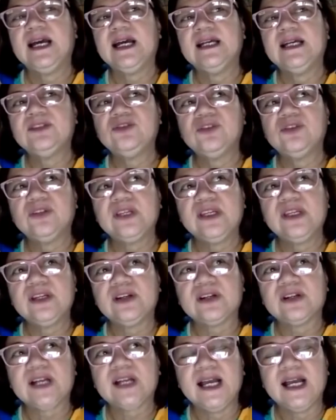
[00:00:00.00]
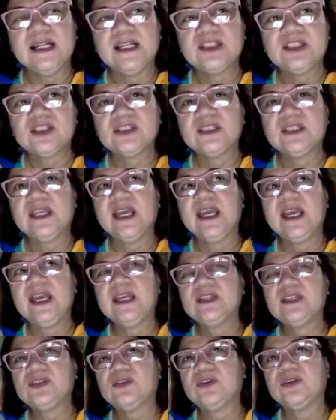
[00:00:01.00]
during your college
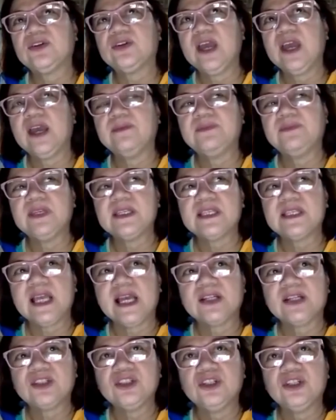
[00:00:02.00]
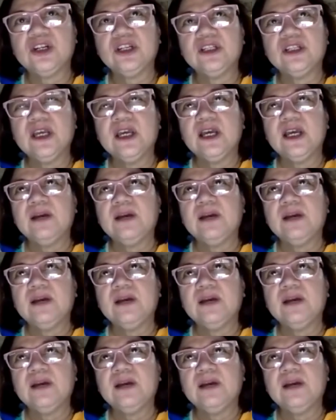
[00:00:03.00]
days or you have this sanction,